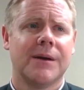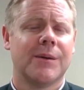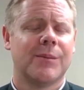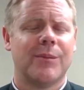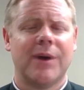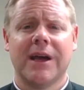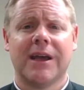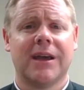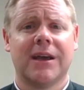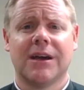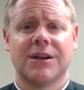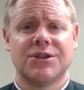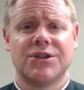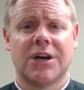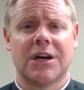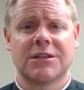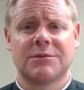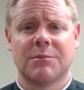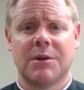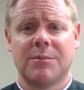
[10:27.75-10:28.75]
making a
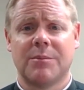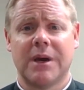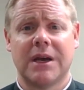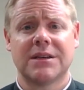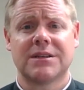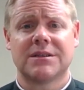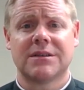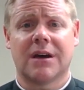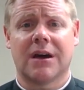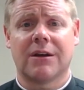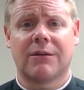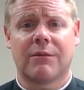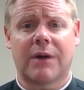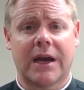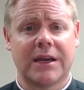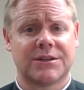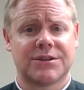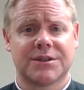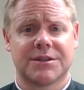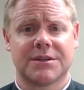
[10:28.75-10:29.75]
judgment based on
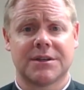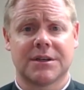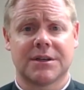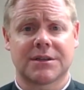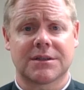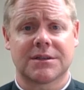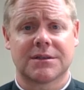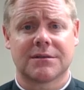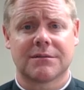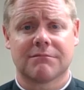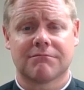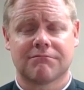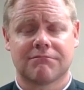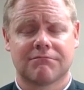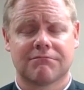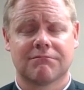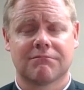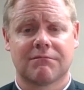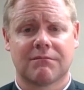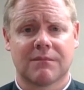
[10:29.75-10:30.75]
righteousness,
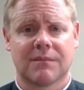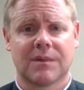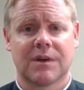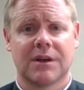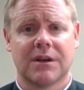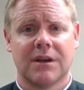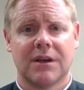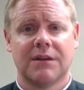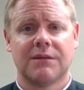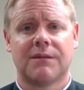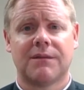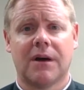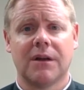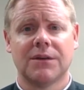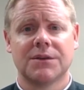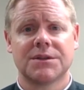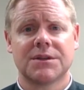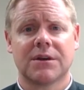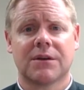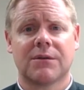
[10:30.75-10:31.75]
he
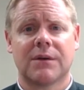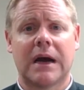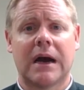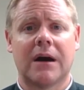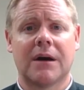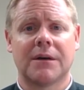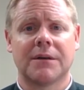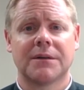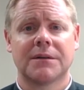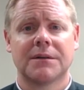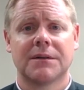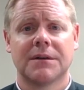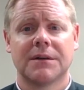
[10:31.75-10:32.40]
follows the crowd.